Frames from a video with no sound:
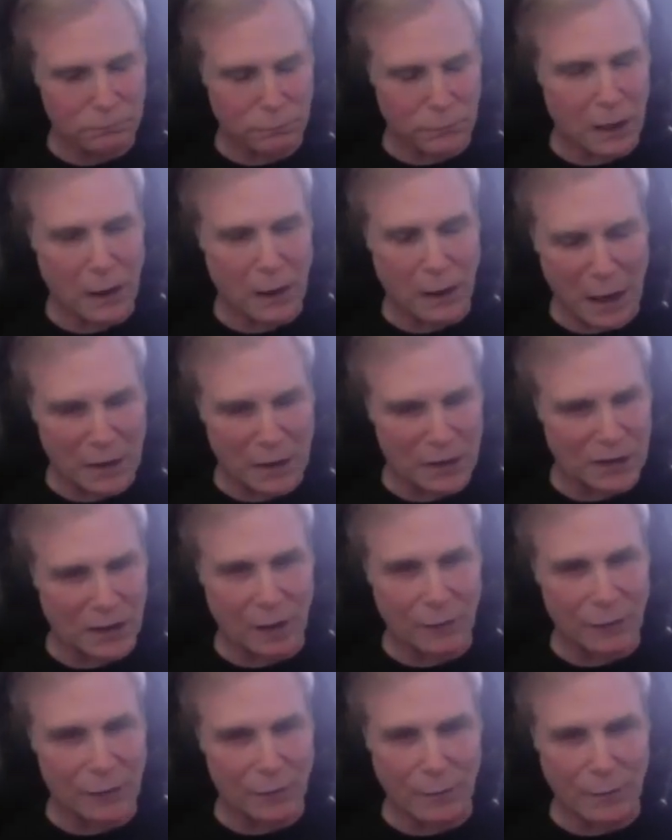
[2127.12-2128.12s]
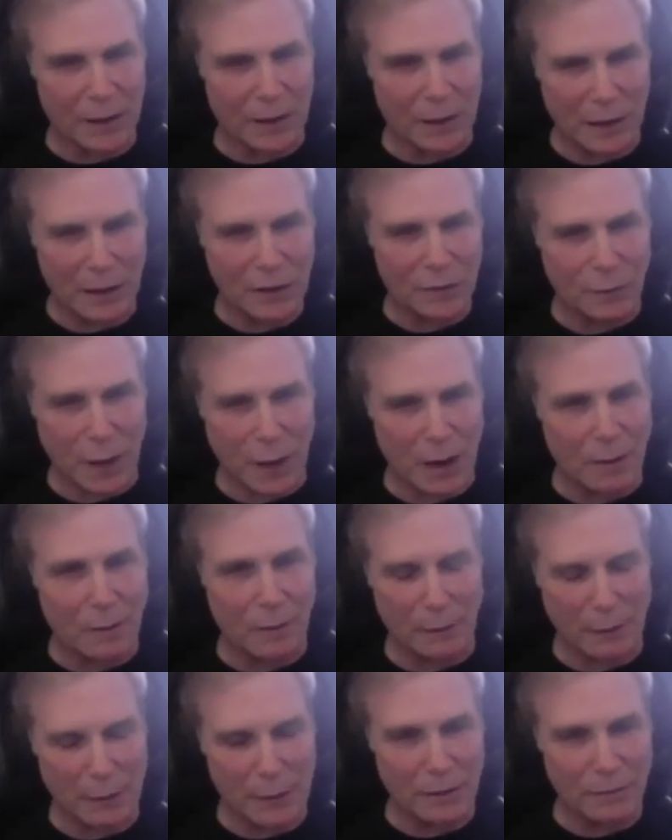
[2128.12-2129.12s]
I self-admitted, it's
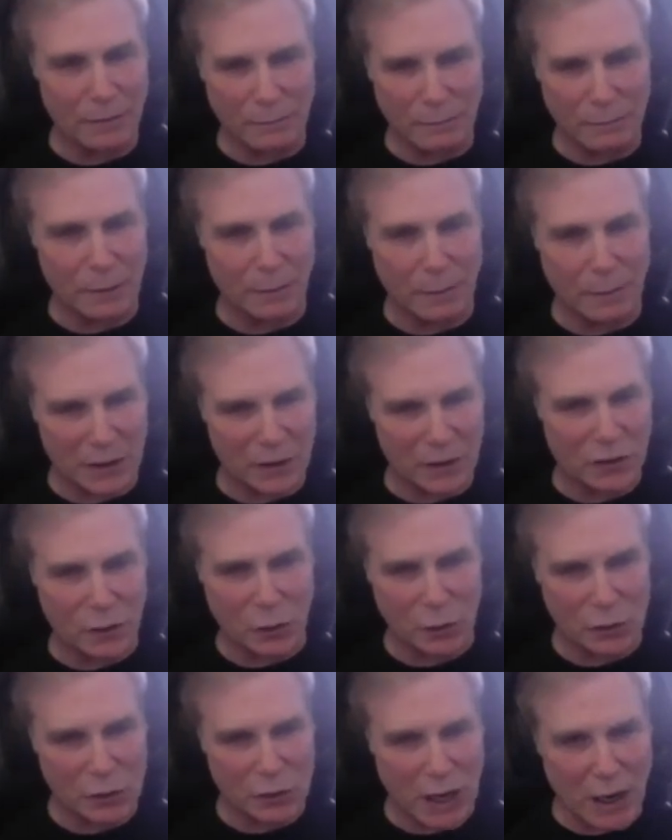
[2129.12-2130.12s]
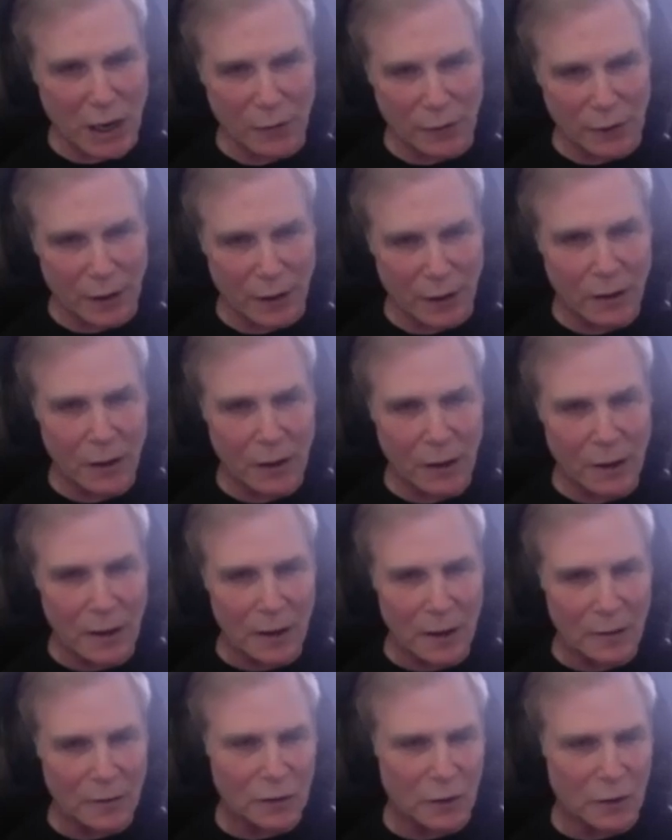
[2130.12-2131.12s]
probably the best search out there.
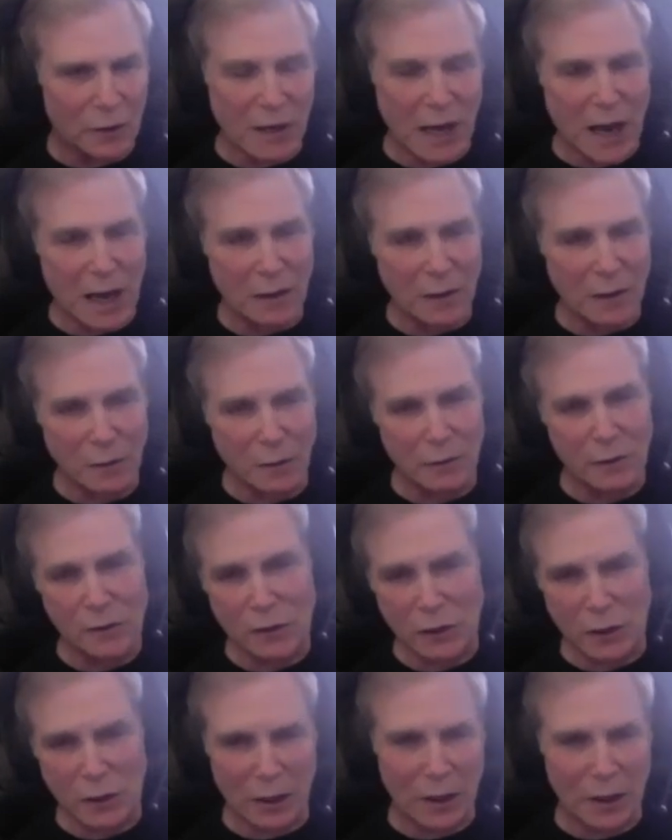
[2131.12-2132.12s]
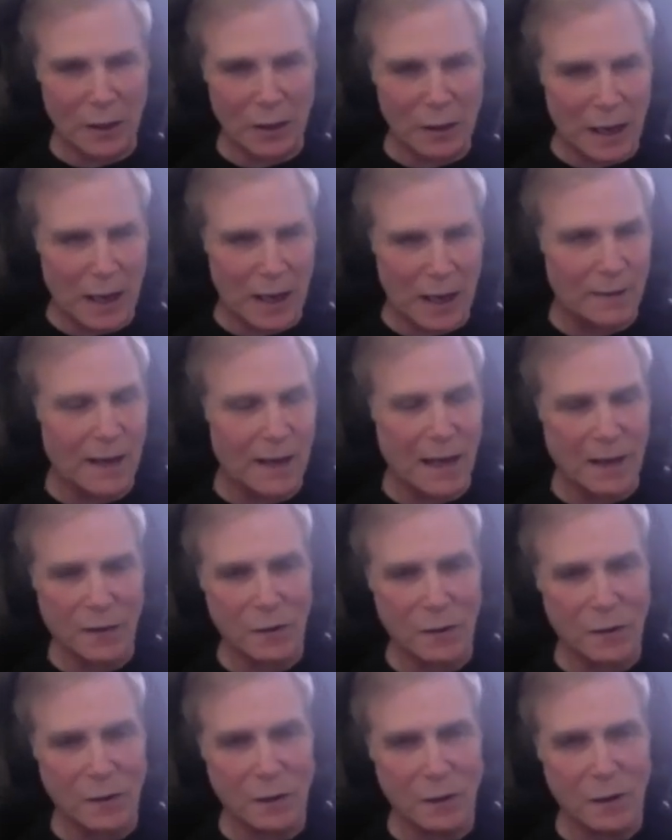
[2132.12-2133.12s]
So Yahoo is good, and
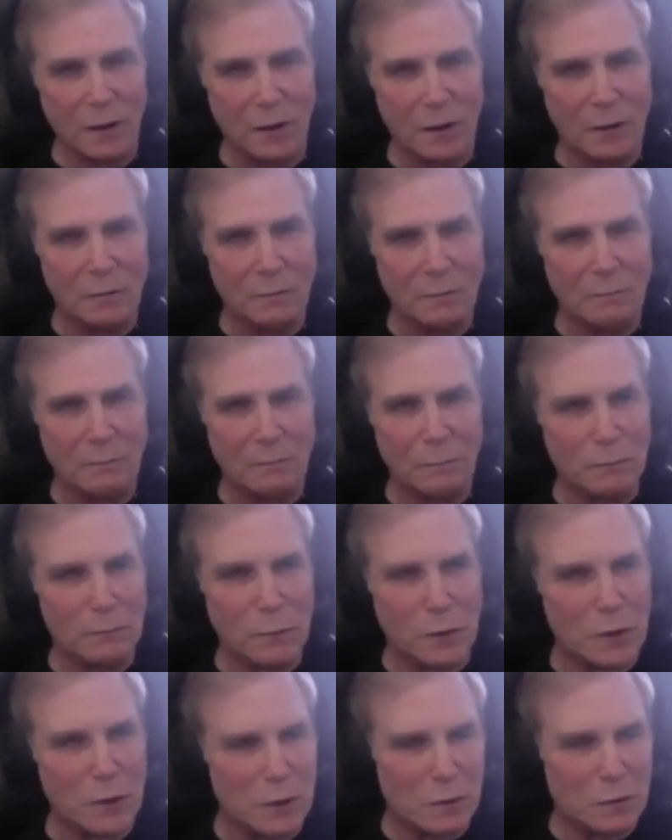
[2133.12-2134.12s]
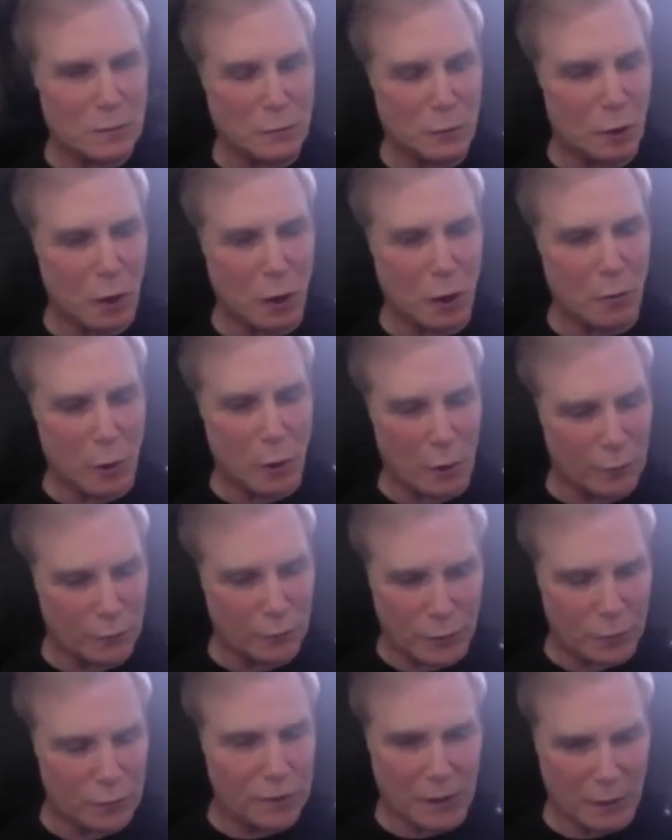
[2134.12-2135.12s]
that's Chrome won't
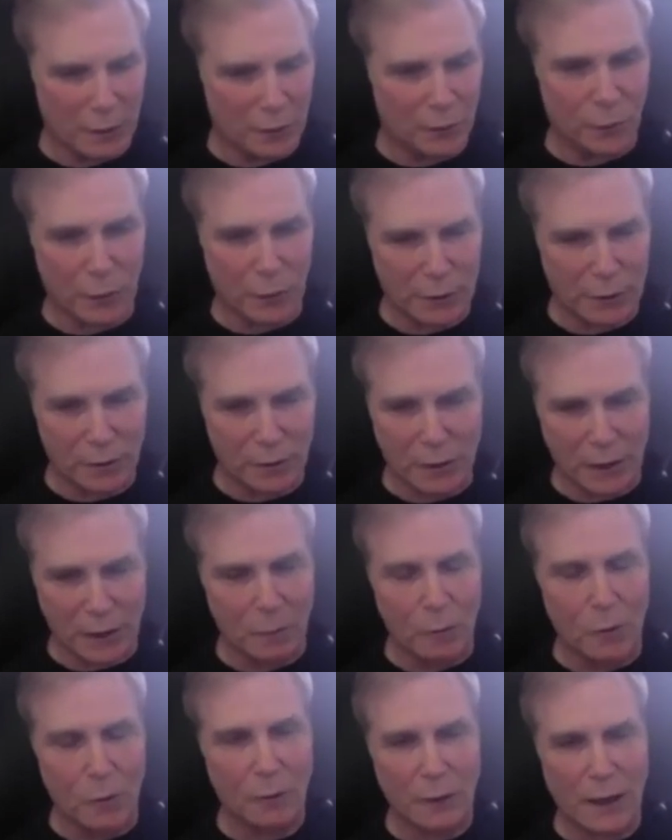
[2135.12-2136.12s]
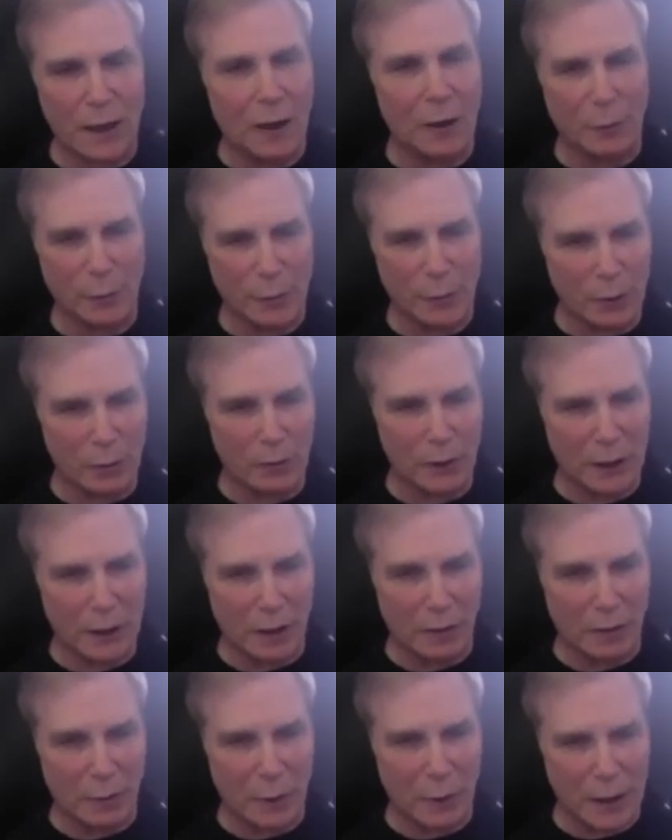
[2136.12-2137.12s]
do deals with you. They won't help you in
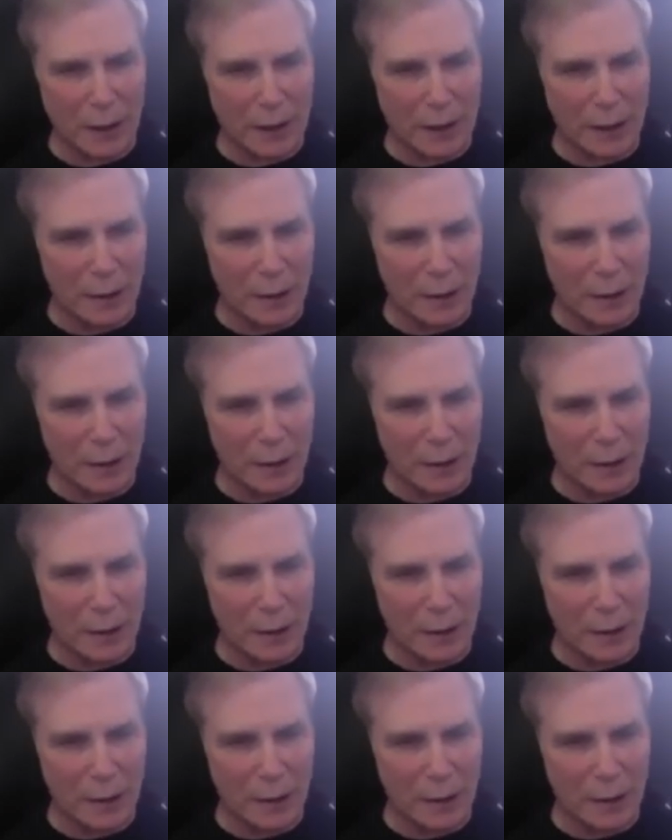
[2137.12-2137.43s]
any way.